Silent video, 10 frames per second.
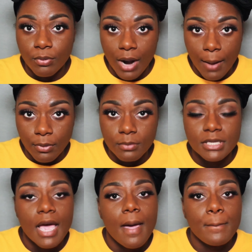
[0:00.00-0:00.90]
problems
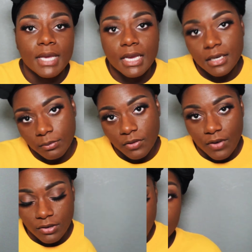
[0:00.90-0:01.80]
picking up the
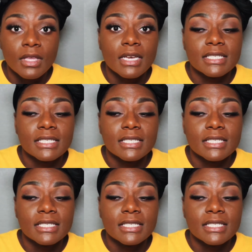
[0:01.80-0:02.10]
foundation.